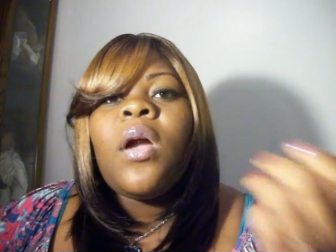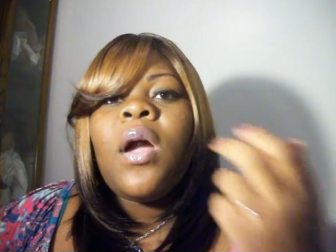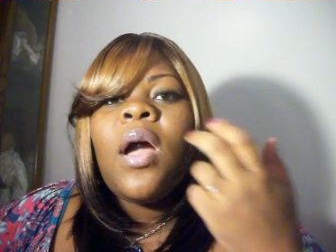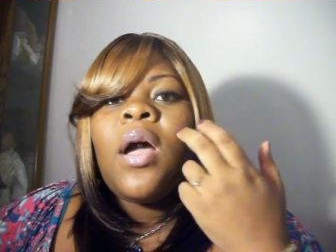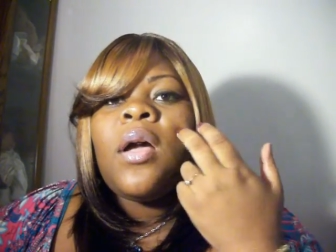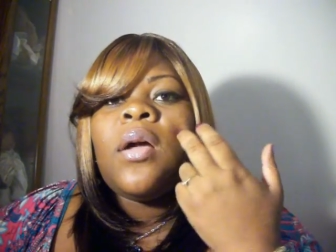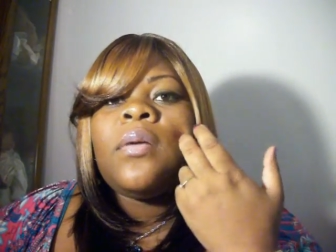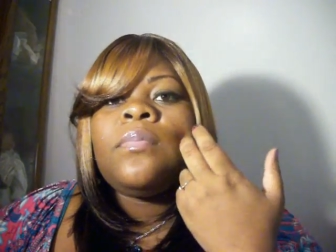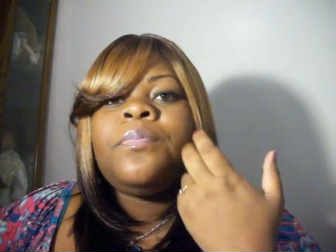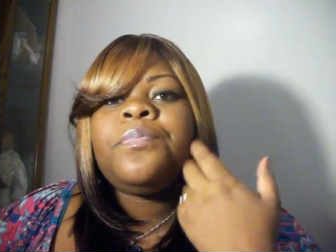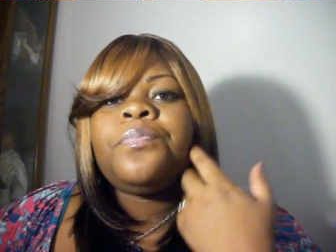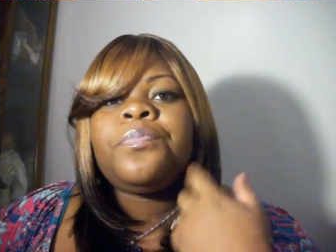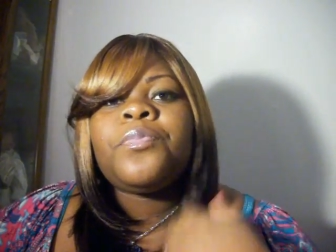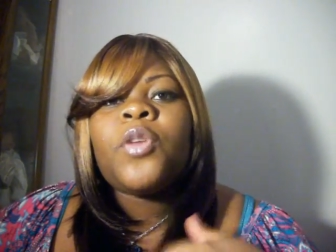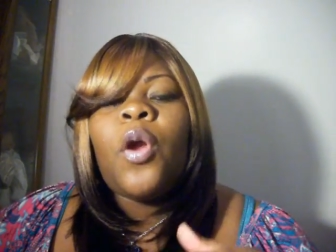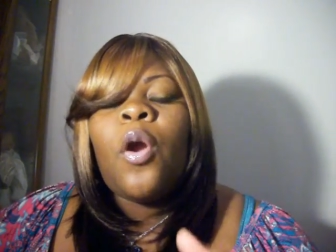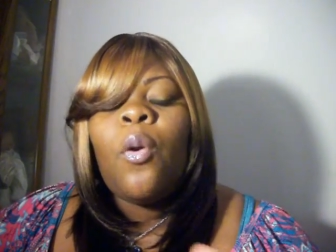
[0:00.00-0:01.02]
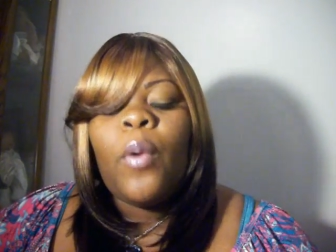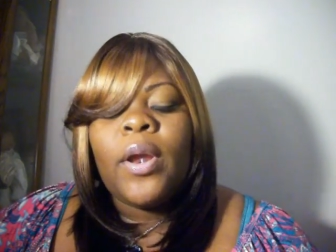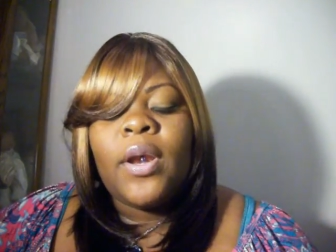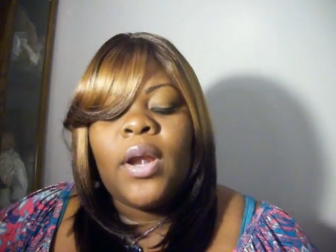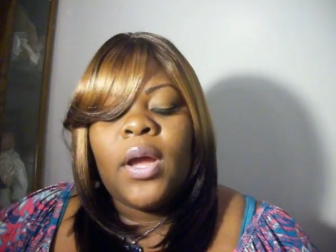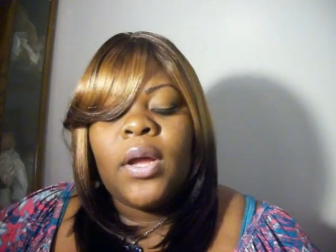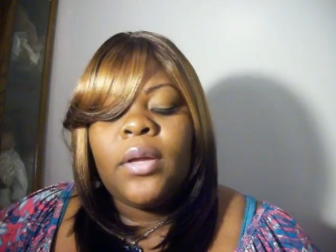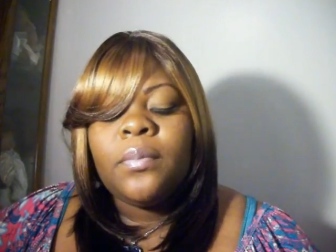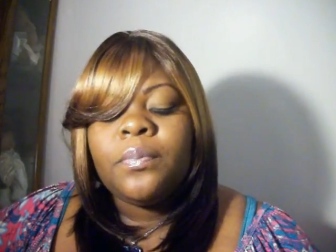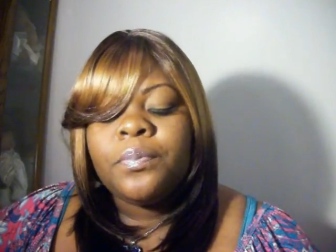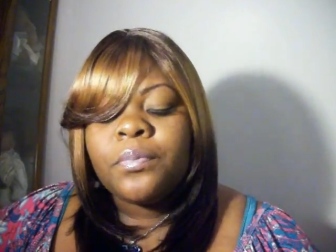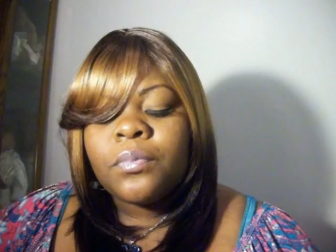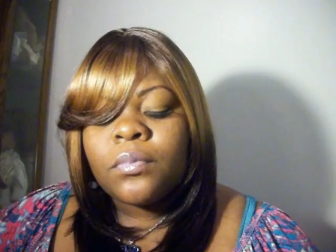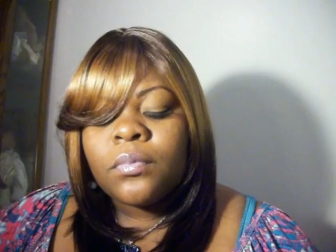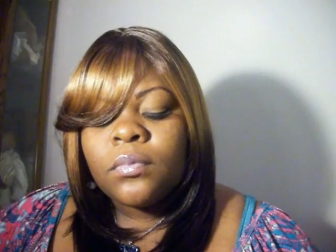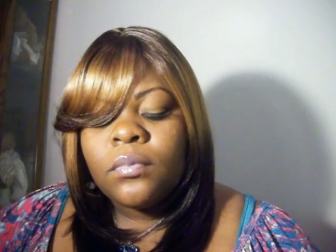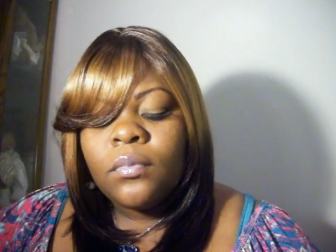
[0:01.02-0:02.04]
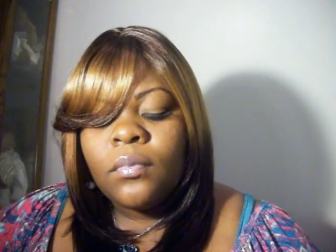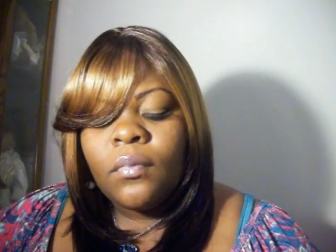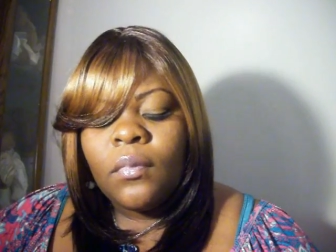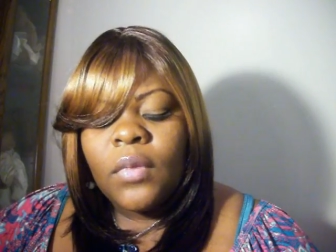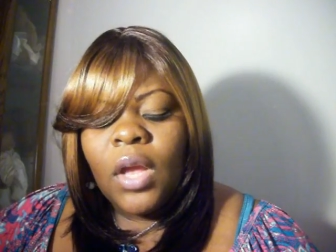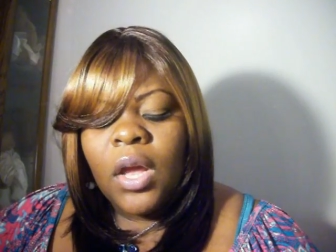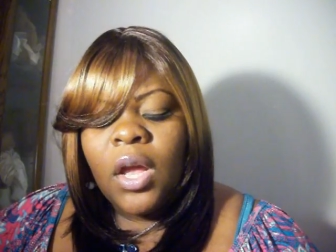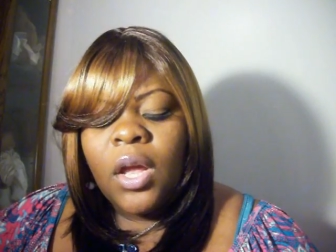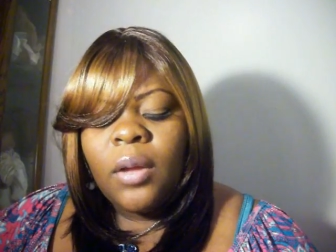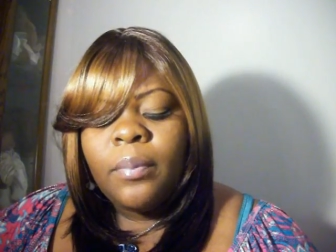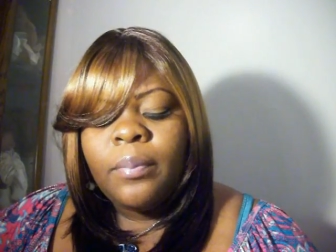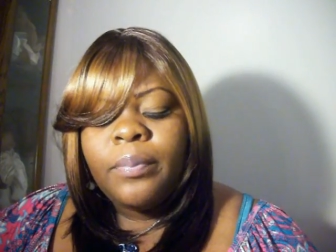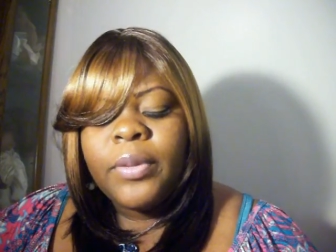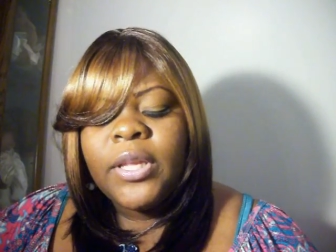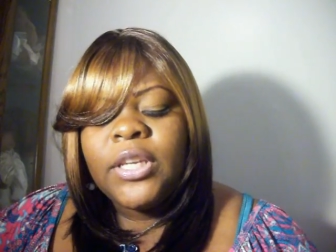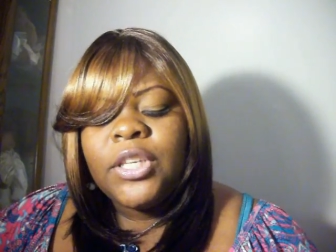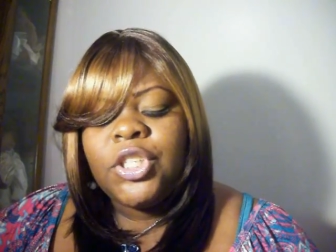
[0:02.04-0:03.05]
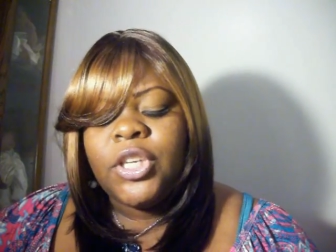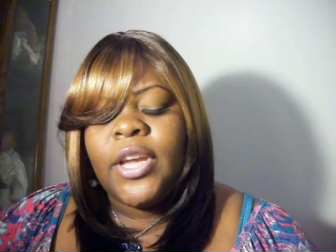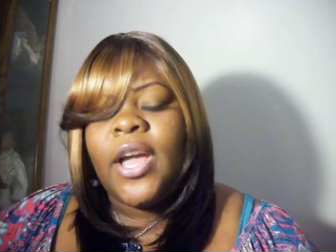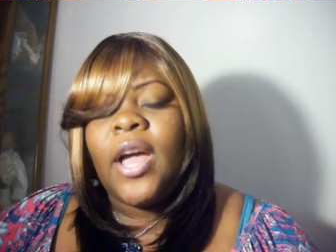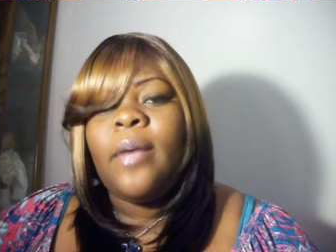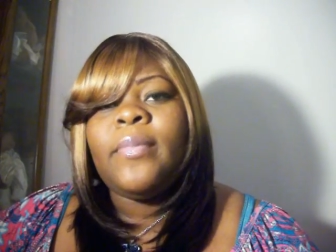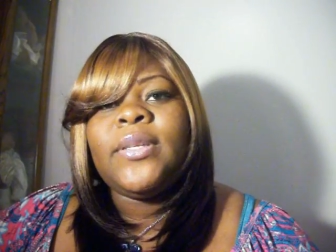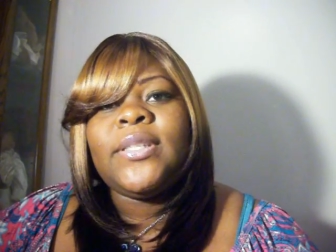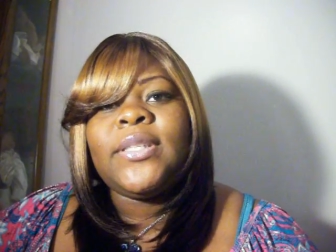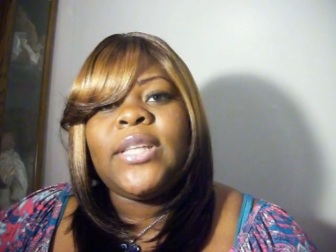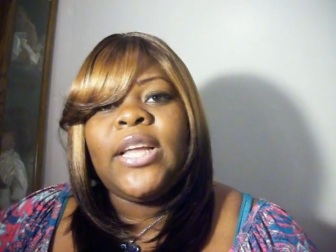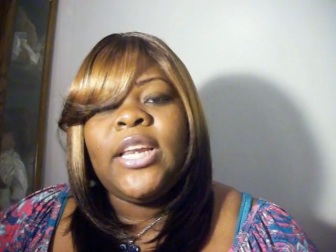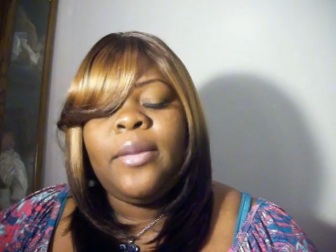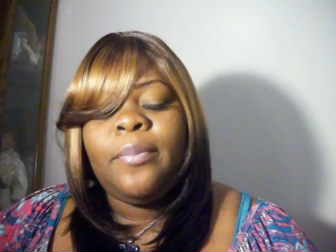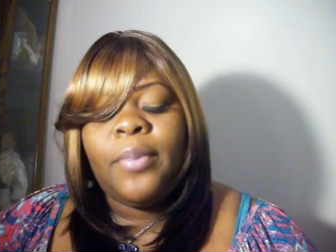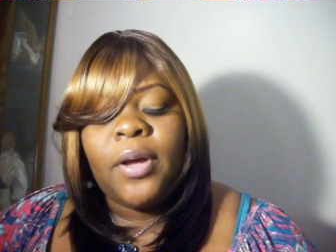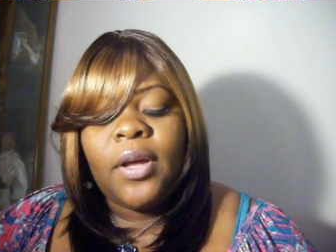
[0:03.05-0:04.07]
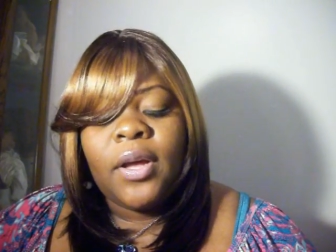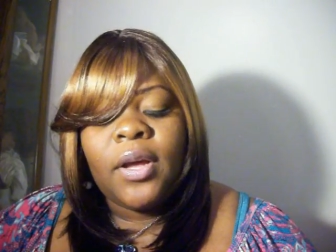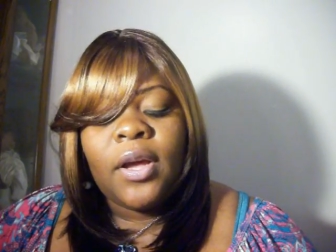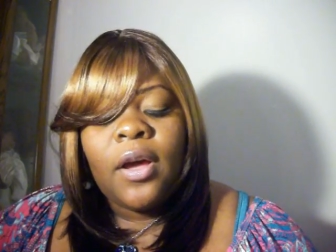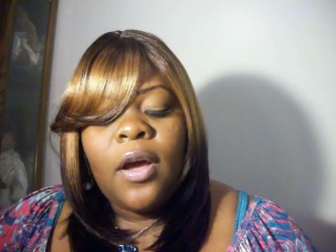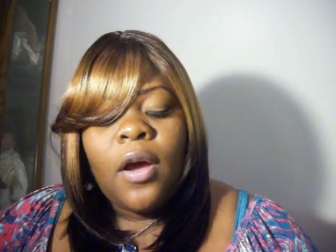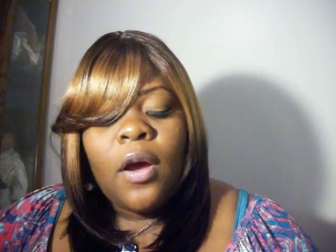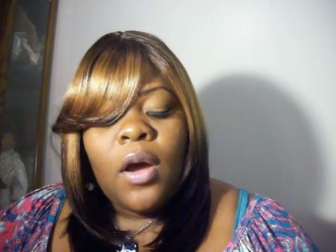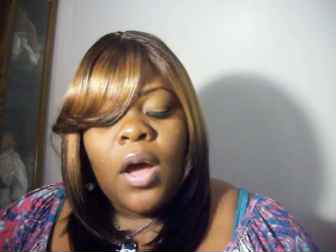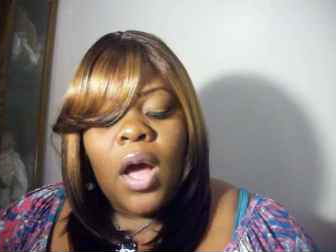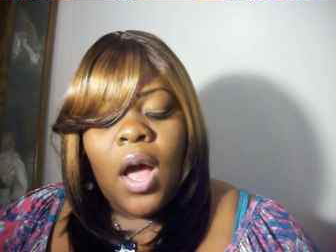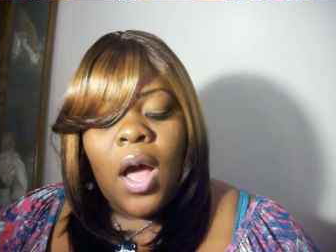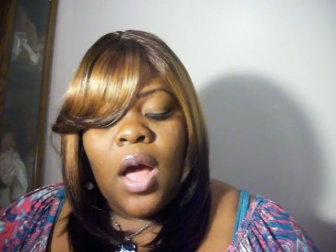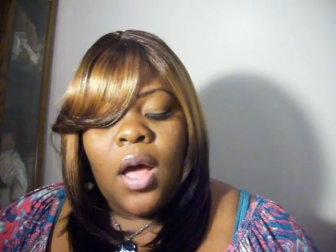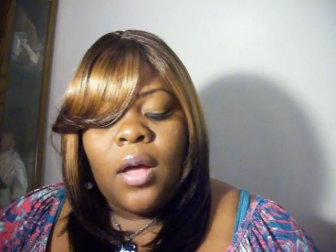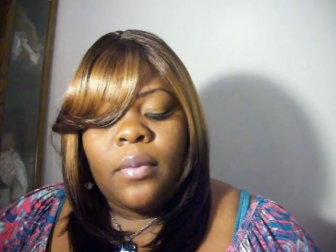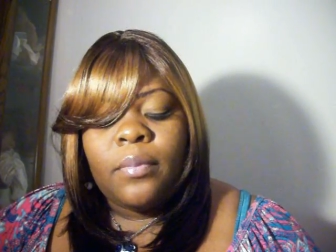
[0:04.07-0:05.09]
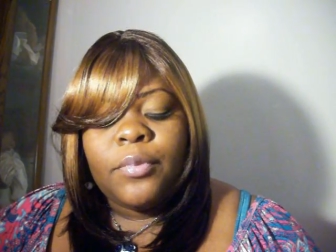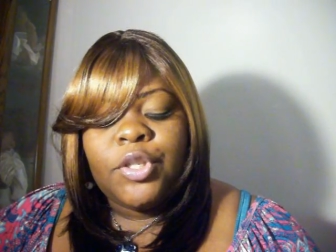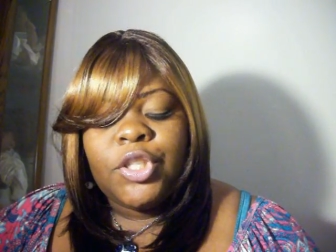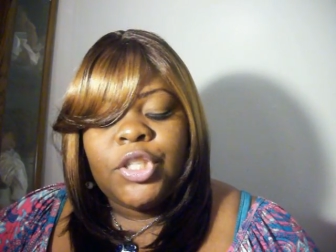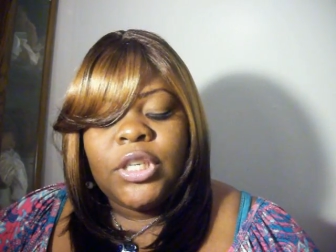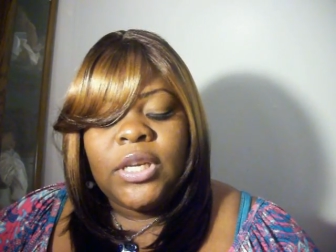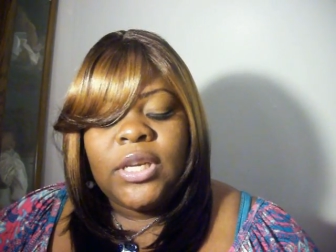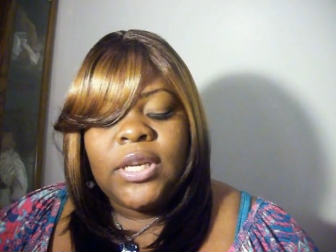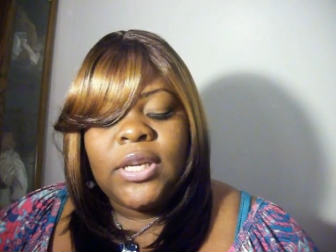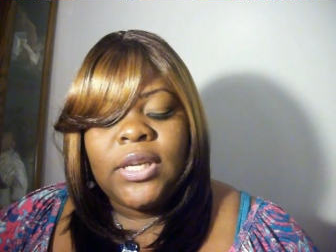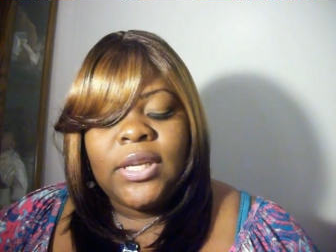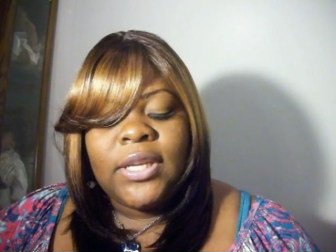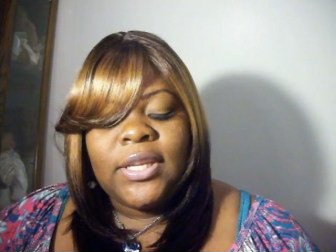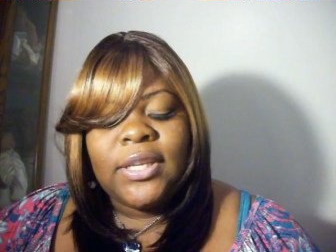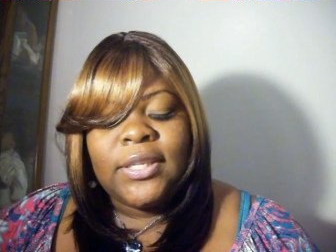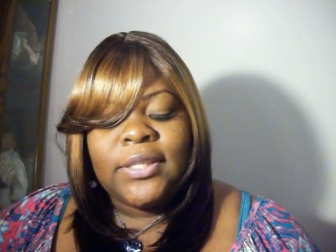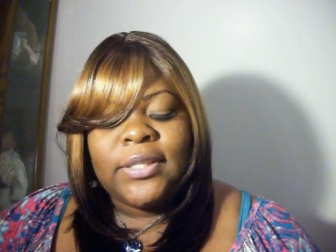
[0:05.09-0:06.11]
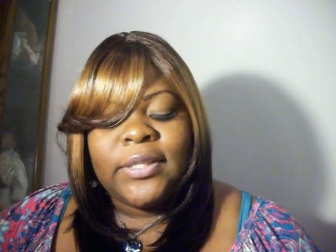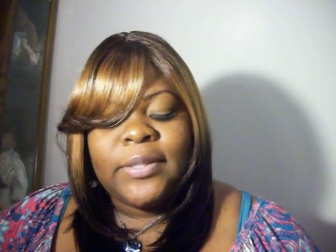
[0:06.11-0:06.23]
um, or whatnot. Um, please check out Miss Ladybug. Um, she is